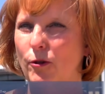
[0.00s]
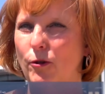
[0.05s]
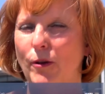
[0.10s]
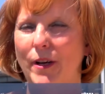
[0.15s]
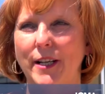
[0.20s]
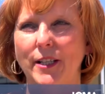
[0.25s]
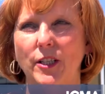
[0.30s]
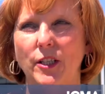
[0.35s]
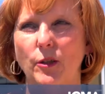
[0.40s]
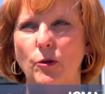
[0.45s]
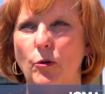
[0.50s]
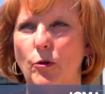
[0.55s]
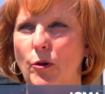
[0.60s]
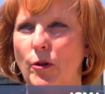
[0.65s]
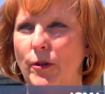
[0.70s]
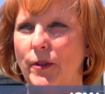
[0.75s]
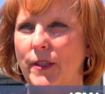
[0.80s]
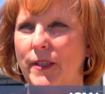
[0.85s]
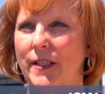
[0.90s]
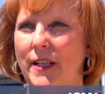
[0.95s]
great
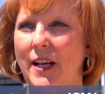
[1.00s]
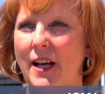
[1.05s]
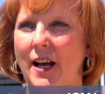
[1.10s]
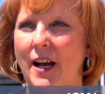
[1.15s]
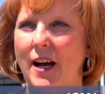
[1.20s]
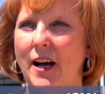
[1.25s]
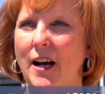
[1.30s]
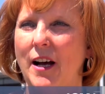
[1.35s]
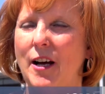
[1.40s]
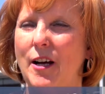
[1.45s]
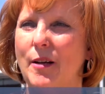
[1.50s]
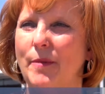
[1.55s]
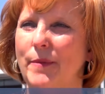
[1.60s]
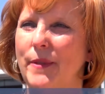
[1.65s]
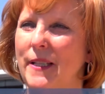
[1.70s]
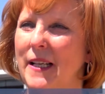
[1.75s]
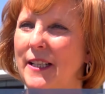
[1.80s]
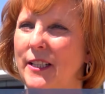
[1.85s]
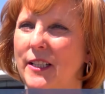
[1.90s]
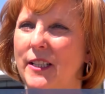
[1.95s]
schools. Um,
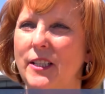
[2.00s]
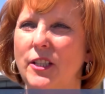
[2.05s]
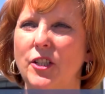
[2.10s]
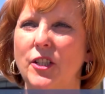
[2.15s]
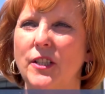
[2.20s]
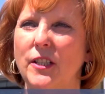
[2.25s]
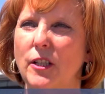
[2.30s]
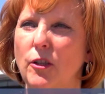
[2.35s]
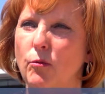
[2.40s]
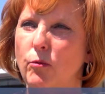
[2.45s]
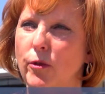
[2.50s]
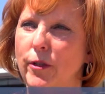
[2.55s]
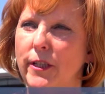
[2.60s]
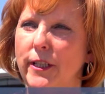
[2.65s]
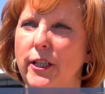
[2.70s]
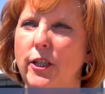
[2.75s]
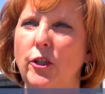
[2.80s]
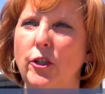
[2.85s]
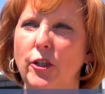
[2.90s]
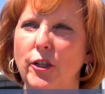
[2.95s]
it's just a
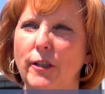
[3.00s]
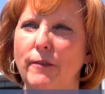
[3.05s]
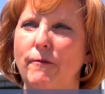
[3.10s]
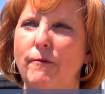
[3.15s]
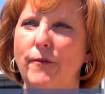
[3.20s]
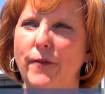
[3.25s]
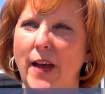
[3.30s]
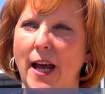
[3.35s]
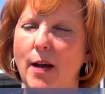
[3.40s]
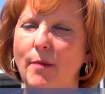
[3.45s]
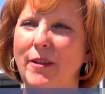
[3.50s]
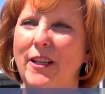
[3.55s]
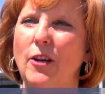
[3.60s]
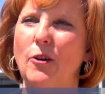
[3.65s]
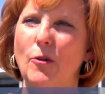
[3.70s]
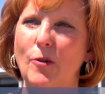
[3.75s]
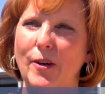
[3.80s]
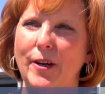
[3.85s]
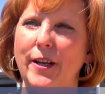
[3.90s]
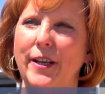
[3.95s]
really good
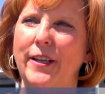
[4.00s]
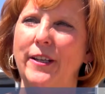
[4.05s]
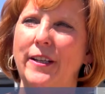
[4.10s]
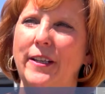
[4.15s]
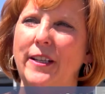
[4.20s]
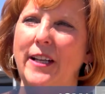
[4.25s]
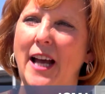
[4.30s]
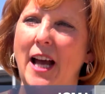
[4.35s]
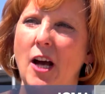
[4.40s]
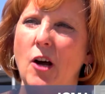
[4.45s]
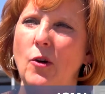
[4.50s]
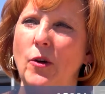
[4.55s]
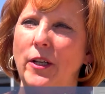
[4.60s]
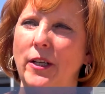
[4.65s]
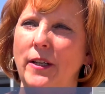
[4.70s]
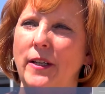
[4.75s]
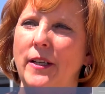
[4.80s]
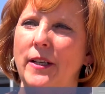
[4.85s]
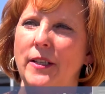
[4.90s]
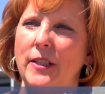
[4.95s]
family-oriented
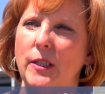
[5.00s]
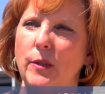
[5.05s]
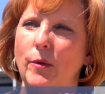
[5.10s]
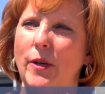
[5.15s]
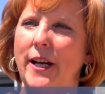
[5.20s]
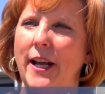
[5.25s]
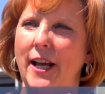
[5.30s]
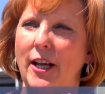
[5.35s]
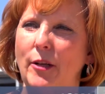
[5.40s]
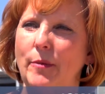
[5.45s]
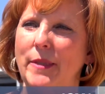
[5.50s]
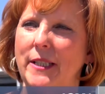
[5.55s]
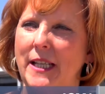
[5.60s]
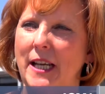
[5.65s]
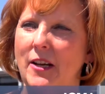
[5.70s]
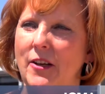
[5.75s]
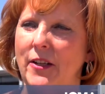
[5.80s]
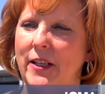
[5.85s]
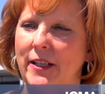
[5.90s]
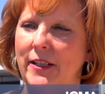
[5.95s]
county is what Adams
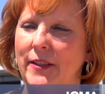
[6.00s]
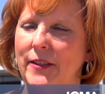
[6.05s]
County